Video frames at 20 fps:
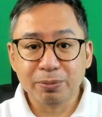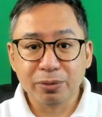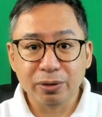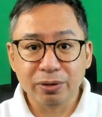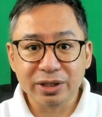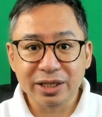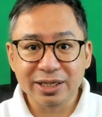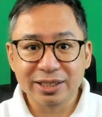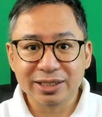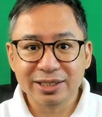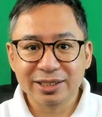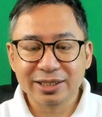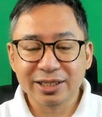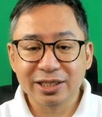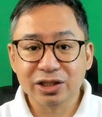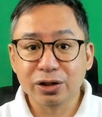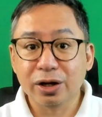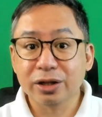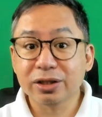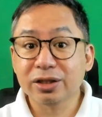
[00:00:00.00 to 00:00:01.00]
employees
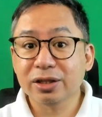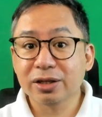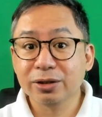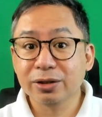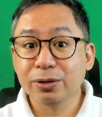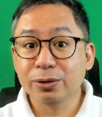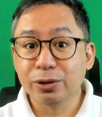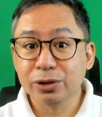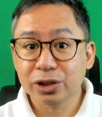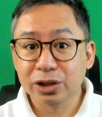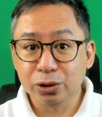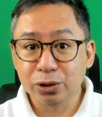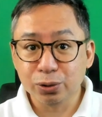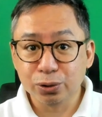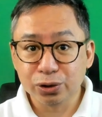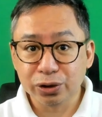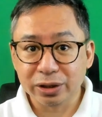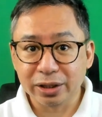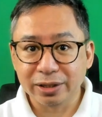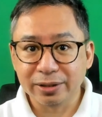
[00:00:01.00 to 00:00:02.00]
is not
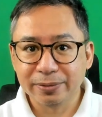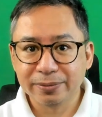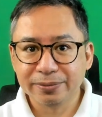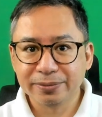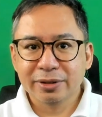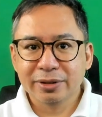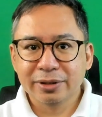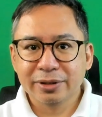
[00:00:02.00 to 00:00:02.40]
unconstitutional.